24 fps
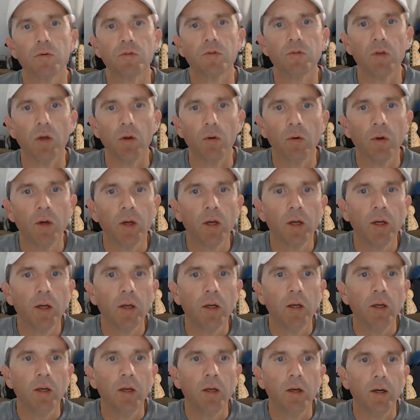So
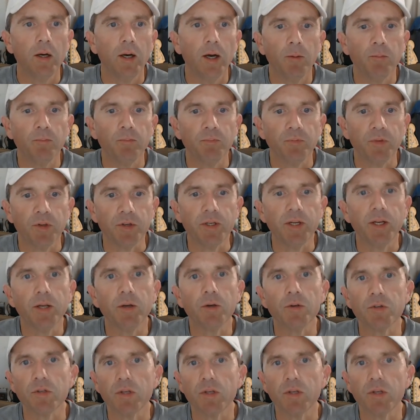the deals